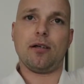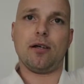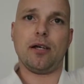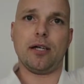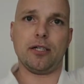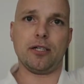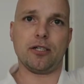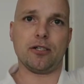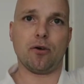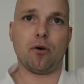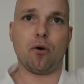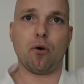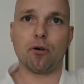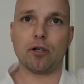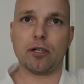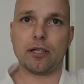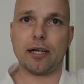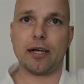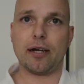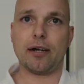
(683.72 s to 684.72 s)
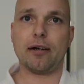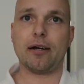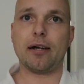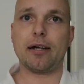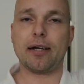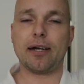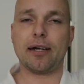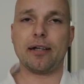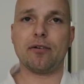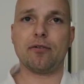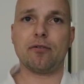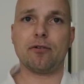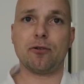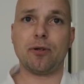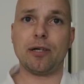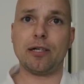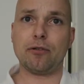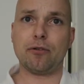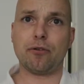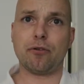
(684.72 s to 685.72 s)
and just hold it there again
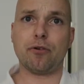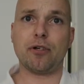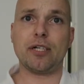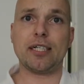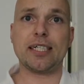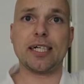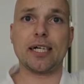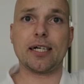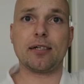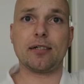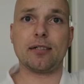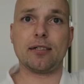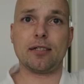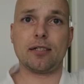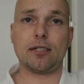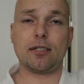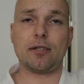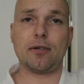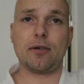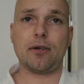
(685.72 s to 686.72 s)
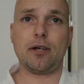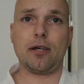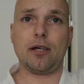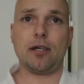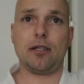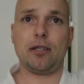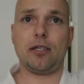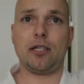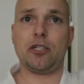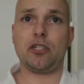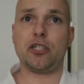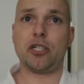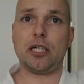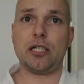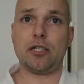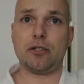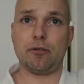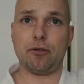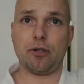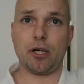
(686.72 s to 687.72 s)
20 to 30 seconds, then
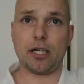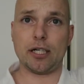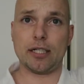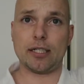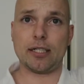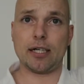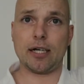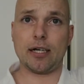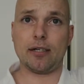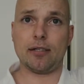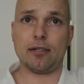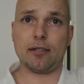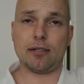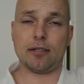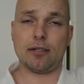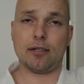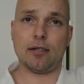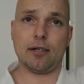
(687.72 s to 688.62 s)
change to the other side,